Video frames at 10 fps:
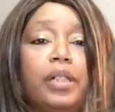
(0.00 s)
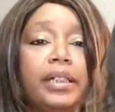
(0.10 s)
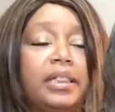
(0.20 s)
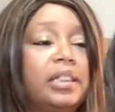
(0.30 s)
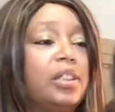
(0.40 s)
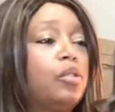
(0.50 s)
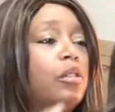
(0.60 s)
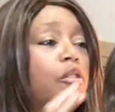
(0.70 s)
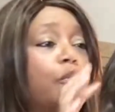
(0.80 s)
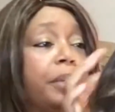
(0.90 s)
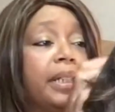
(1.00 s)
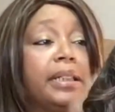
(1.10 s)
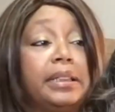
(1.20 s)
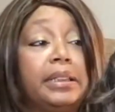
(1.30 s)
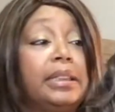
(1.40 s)
enjoyed this
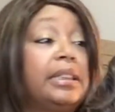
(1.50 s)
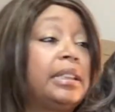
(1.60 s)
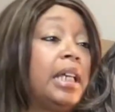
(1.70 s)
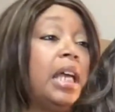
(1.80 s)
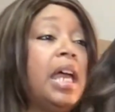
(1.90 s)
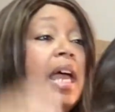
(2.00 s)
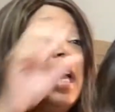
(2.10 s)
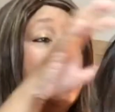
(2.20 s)
tutorial, because this